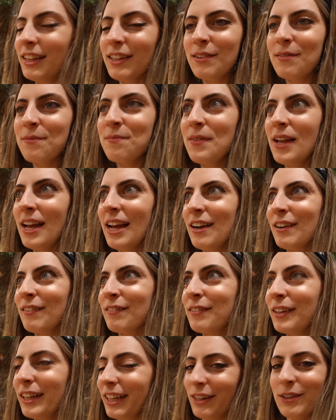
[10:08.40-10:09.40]
them
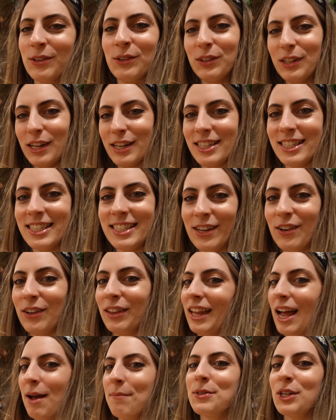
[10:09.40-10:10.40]
really cool to just stick on
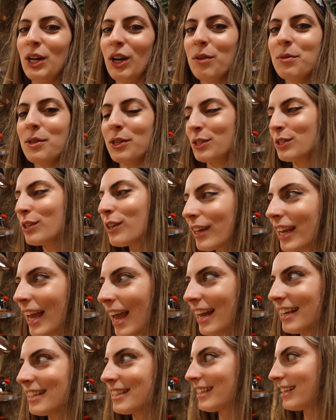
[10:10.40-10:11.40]
laptops and
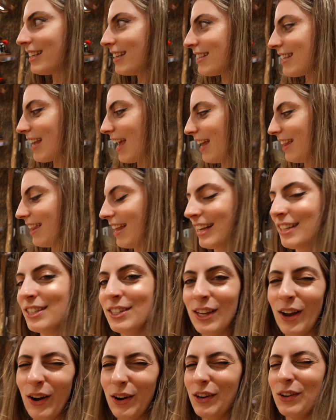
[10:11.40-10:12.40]
suitcases, and they're
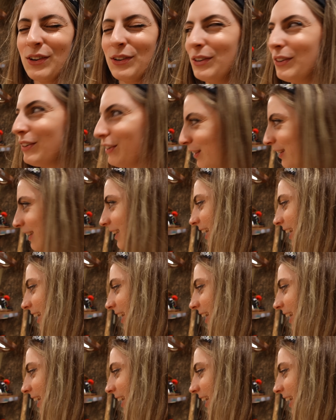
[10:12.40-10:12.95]
so cool.